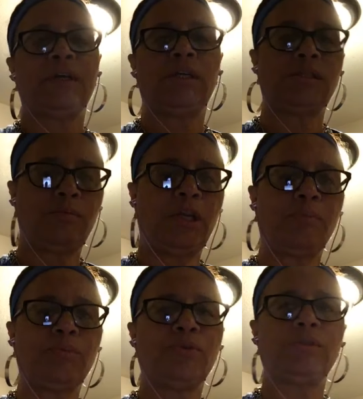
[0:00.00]
get some
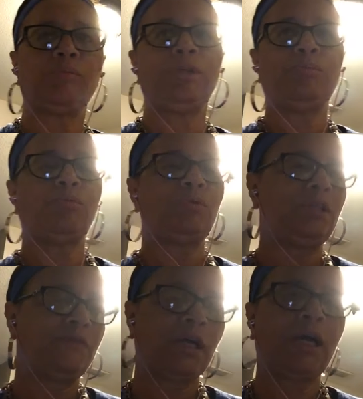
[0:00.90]
numbers and people
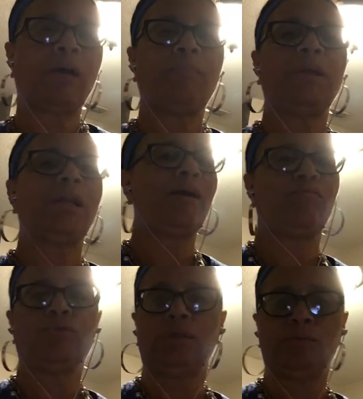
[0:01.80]
leave a comment, I
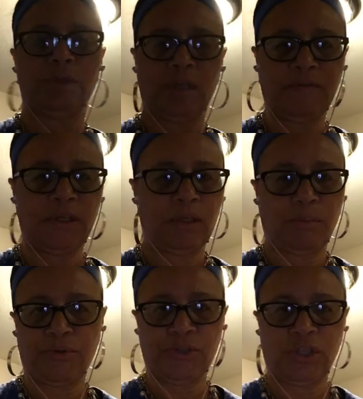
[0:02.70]
really would love it and
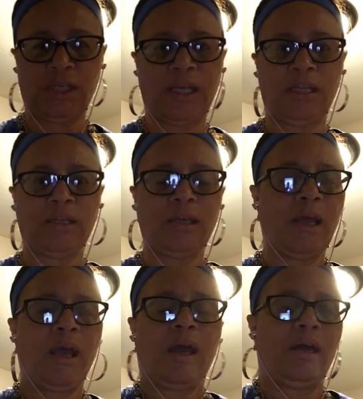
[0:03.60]
appreciate it.
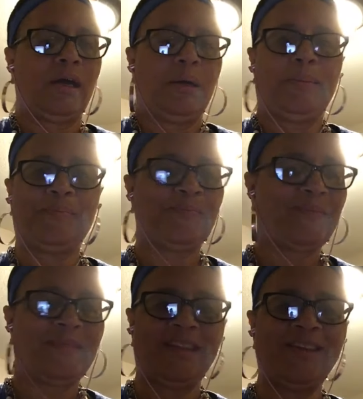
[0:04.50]

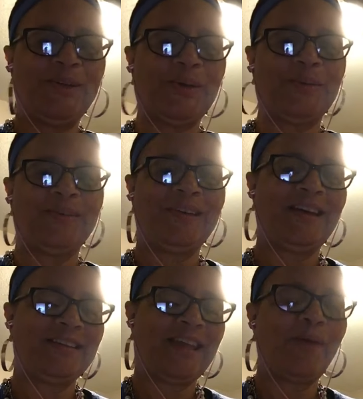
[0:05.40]

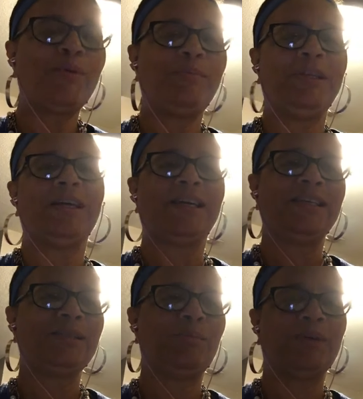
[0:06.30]
That would be
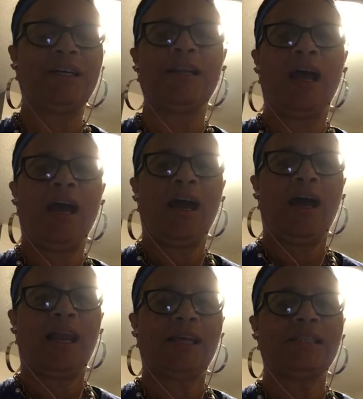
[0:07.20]
nice. But
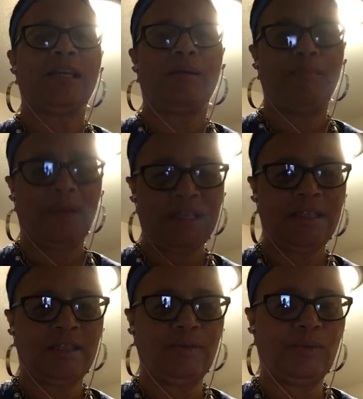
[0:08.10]
like I said, I'm
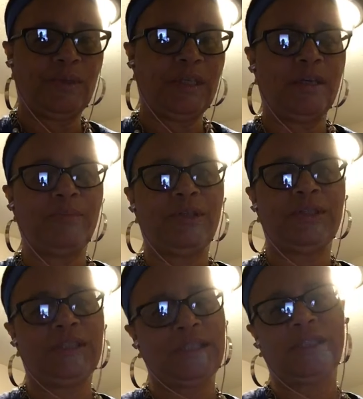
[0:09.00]
basically on here because
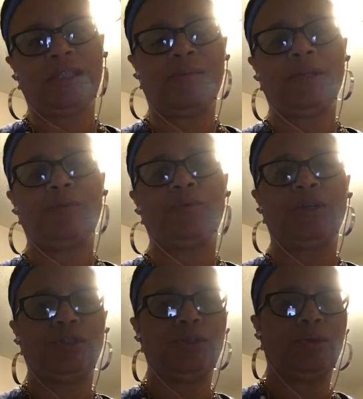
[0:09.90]
it's just something I want
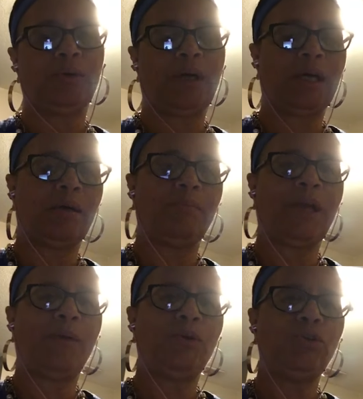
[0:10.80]
to do.
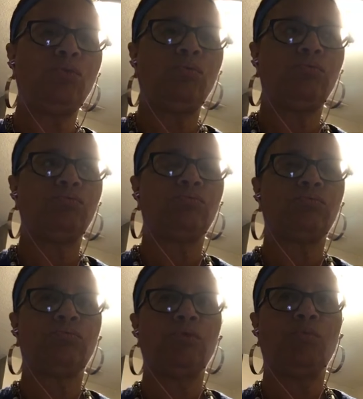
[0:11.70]
And
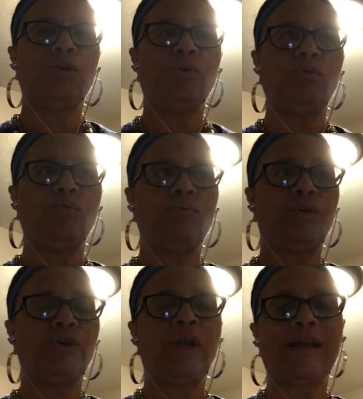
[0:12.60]
when
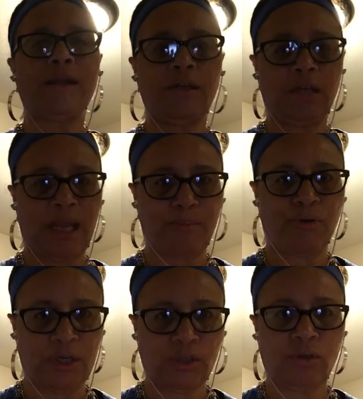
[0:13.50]
you're not under that
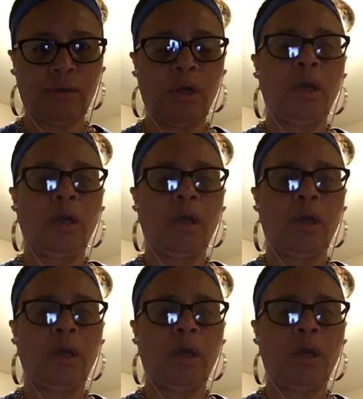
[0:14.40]
pressure,